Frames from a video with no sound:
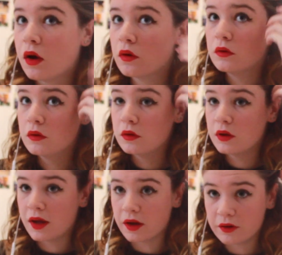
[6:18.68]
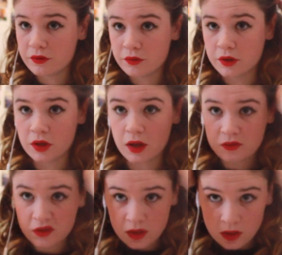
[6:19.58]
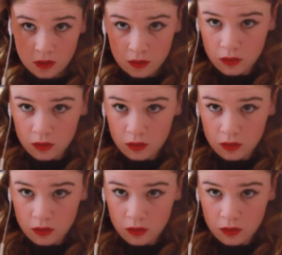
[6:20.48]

hold your hair in really nicely,